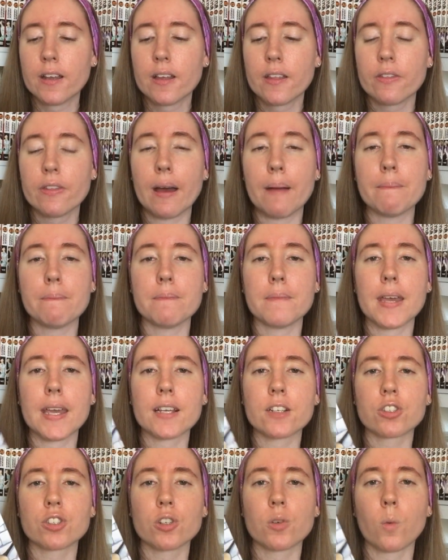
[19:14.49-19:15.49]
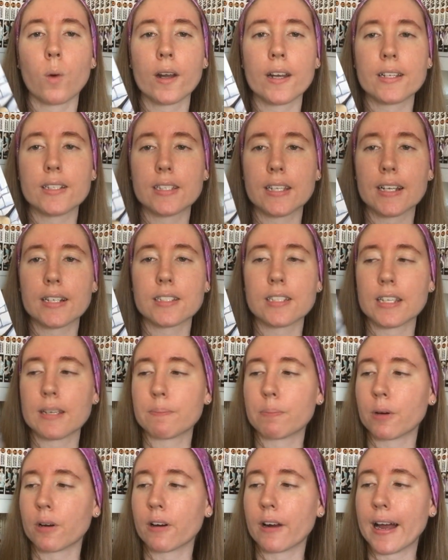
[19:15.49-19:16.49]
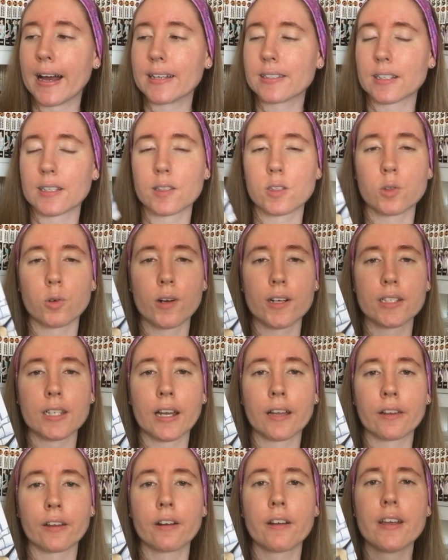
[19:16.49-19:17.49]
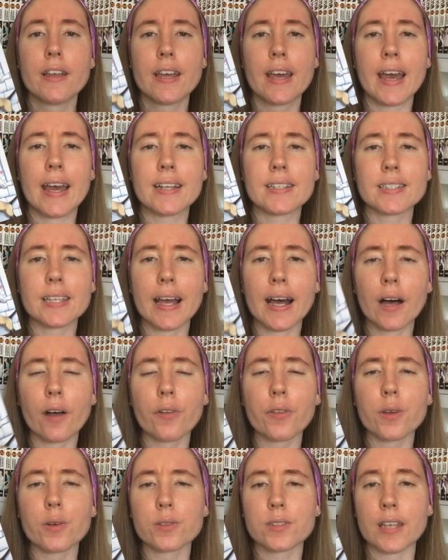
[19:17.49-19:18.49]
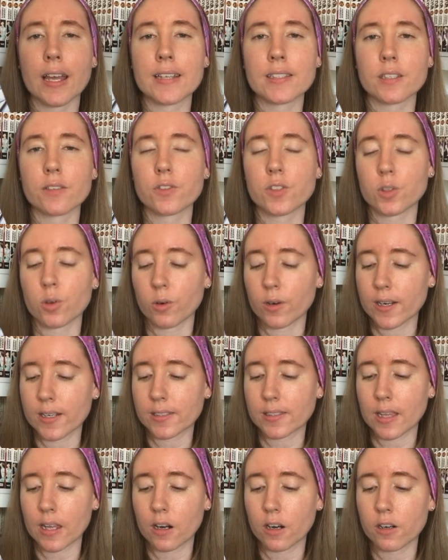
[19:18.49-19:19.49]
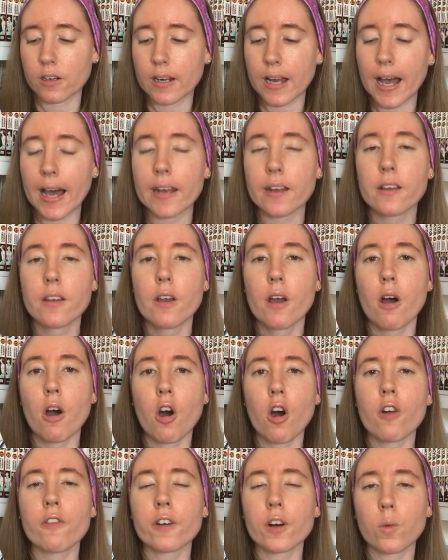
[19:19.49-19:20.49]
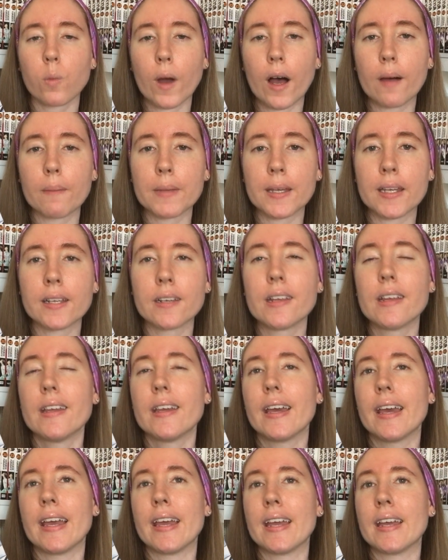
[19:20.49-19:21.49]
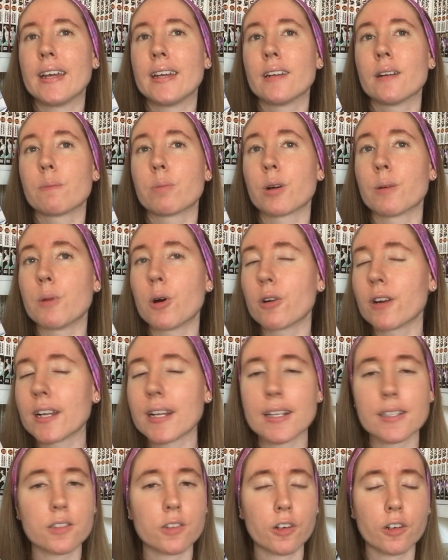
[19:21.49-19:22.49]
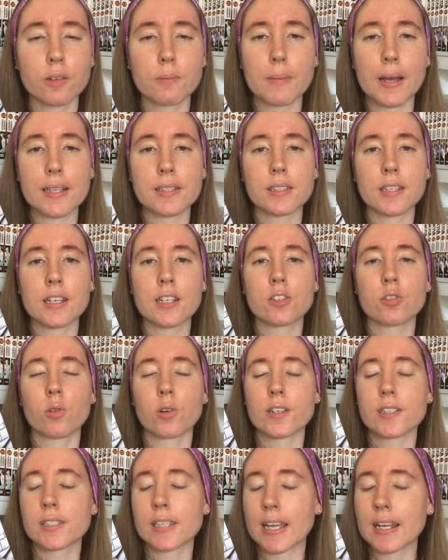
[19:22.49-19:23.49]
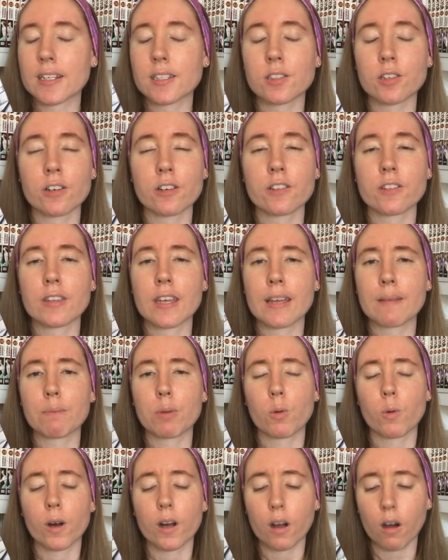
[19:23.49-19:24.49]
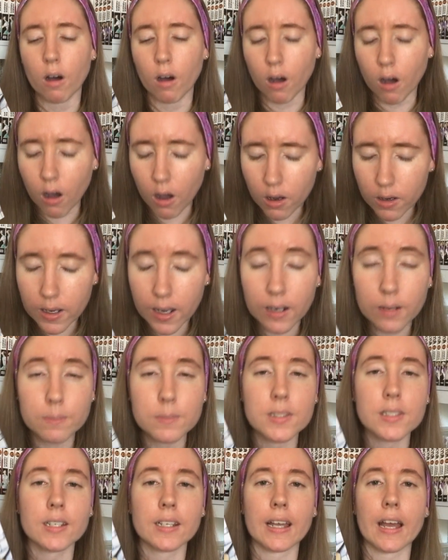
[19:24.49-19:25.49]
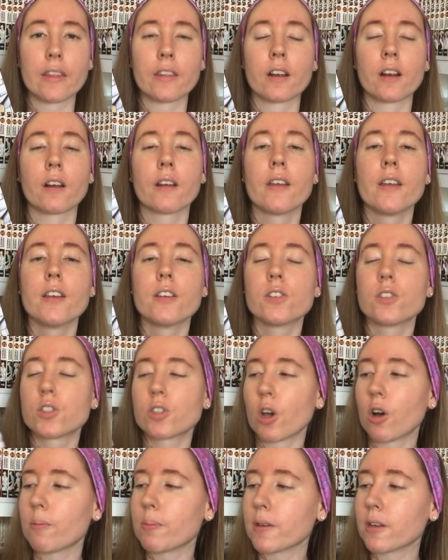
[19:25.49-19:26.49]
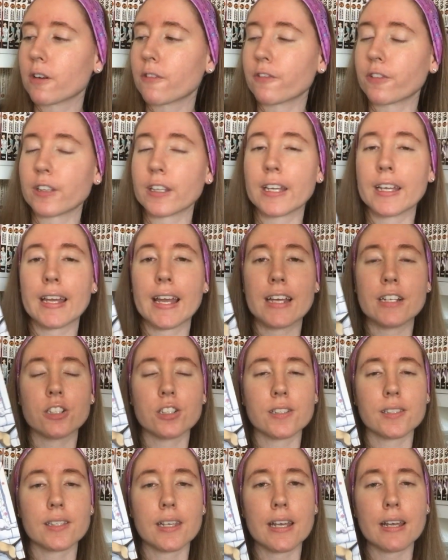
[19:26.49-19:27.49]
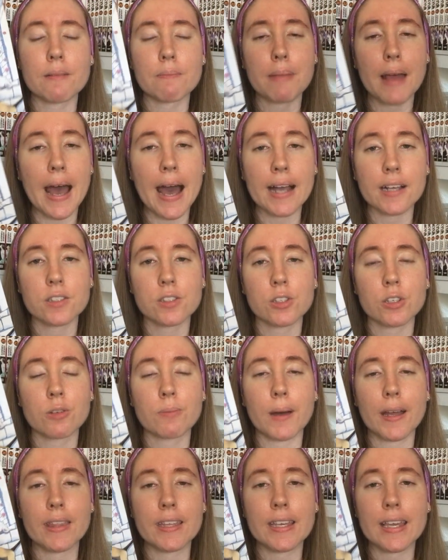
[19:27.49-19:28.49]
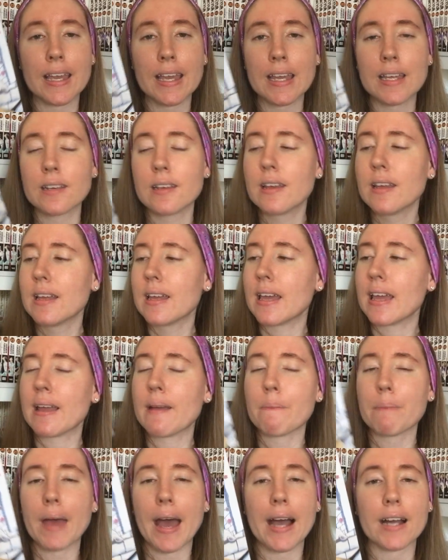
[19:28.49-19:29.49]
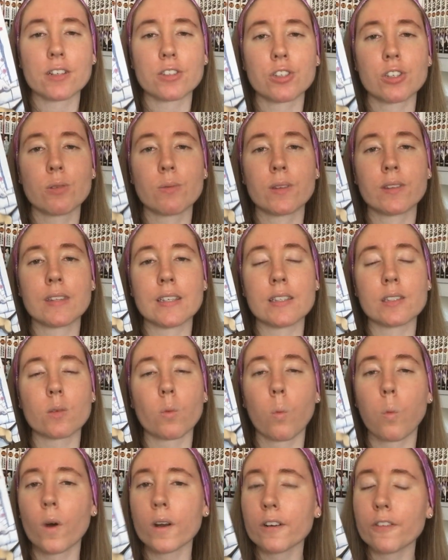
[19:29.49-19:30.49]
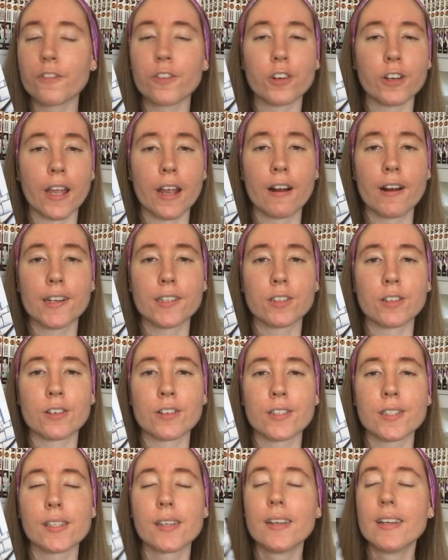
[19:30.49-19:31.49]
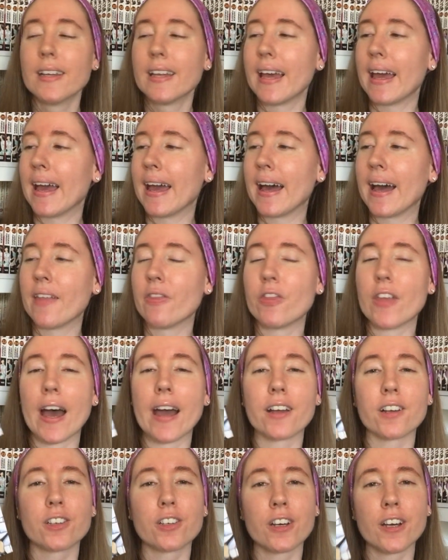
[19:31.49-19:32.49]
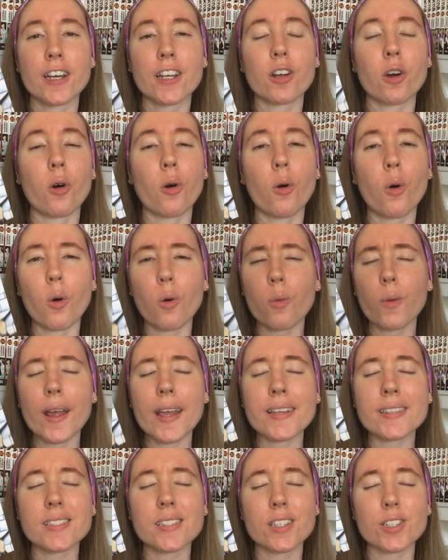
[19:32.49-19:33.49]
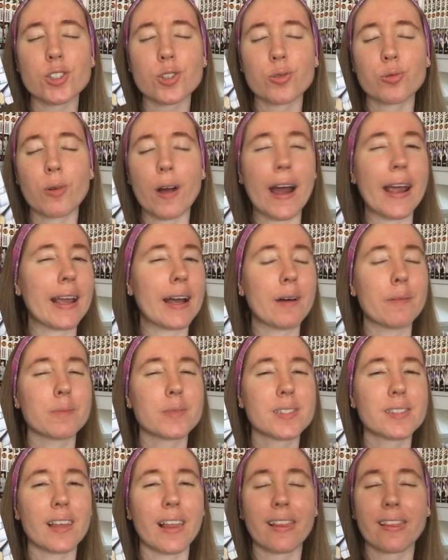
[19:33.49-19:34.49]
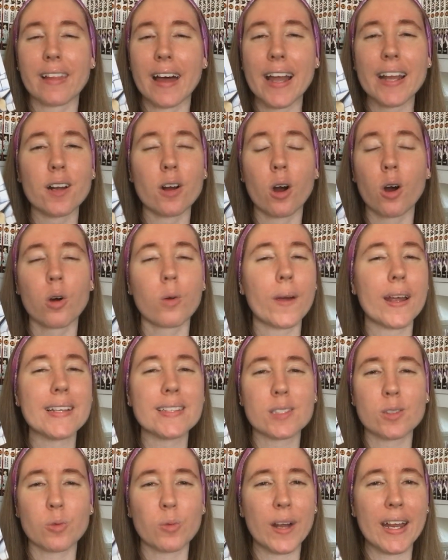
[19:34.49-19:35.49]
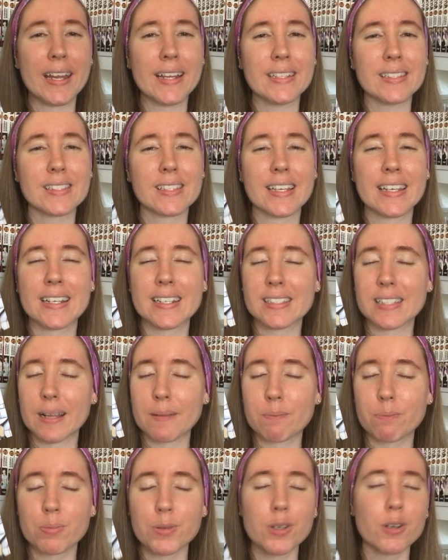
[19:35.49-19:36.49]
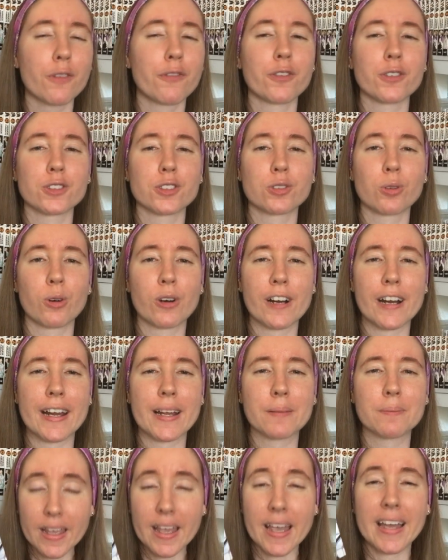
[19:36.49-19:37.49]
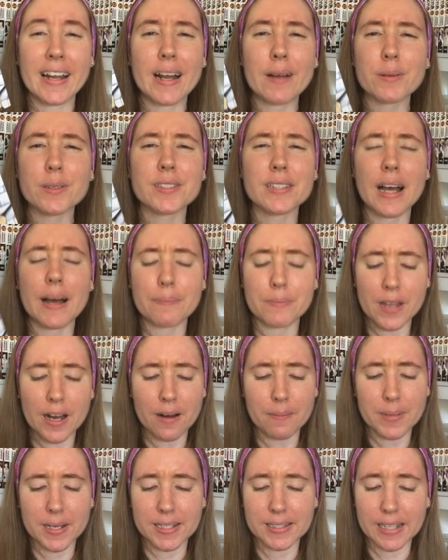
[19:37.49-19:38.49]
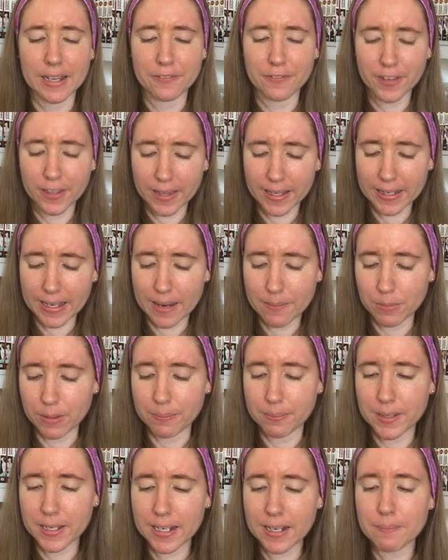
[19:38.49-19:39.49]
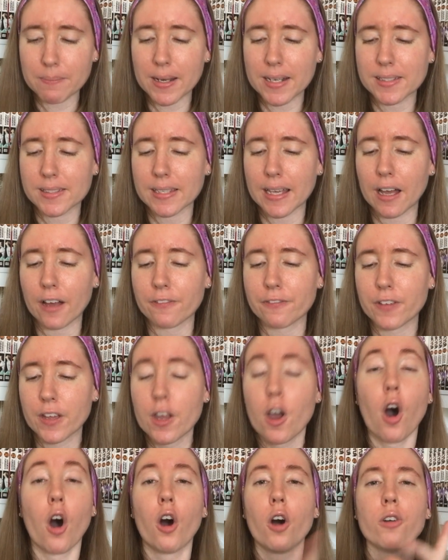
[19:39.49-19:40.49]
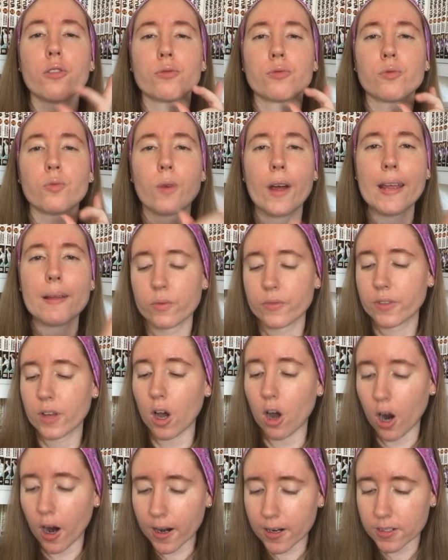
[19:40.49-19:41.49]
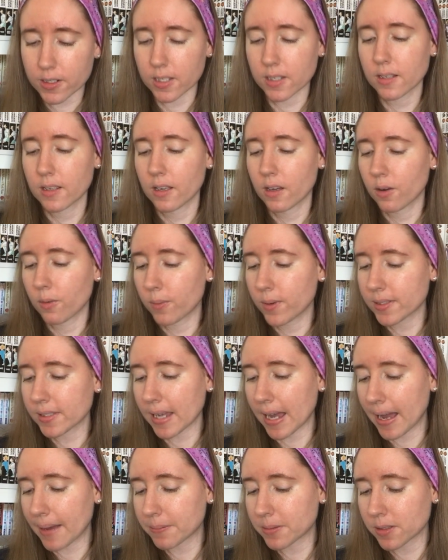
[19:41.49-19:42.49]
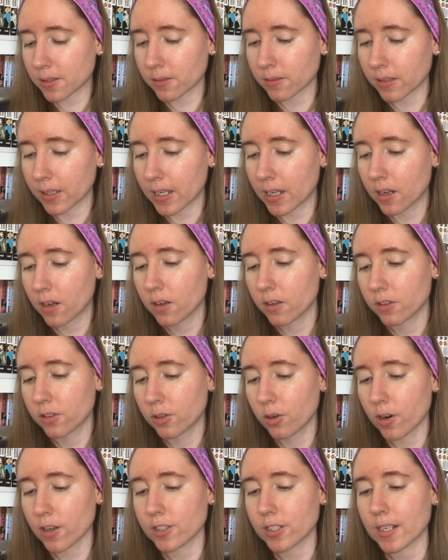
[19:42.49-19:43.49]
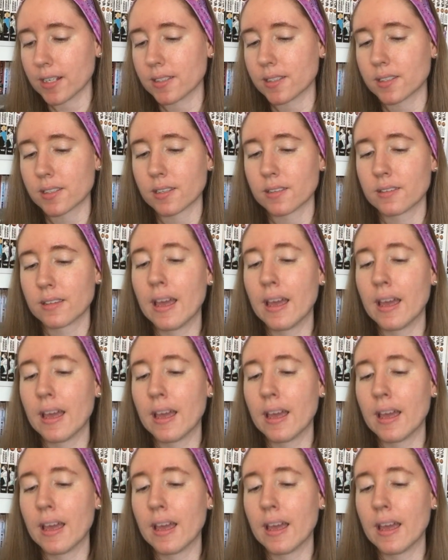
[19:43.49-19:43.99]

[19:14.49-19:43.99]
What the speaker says: that makes you want to dig deeper as a storyteller and tell those kinds of stories that are not overwhelming in promoting a certain message or saying a certain thing, but where it all comes together so beautifully and just impacts you by the end, impacts you with these wonderful characters, and that good always triumphs. Light always wins. It is a beautiful story. And I will stop there because I feel like I'm repeating myself. Oh, wait, the art was absolutely gorgeous.